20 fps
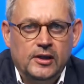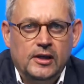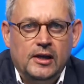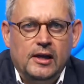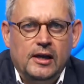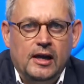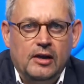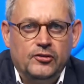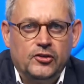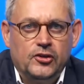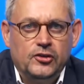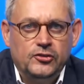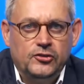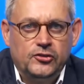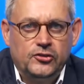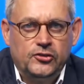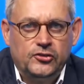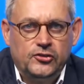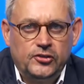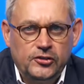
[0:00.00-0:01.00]
have
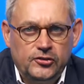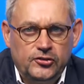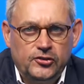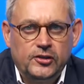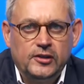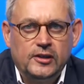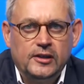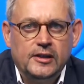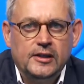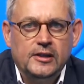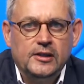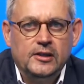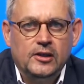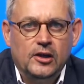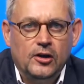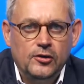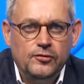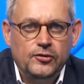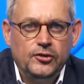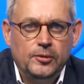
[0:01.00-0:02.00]
consistently,
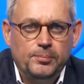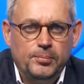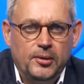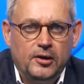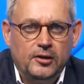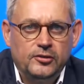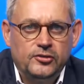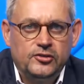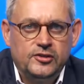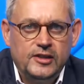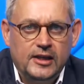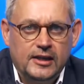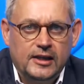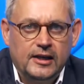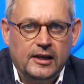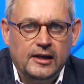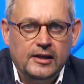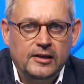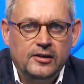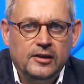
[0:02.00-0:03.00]
over the past
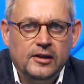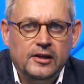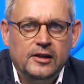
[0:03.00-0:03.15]
decade,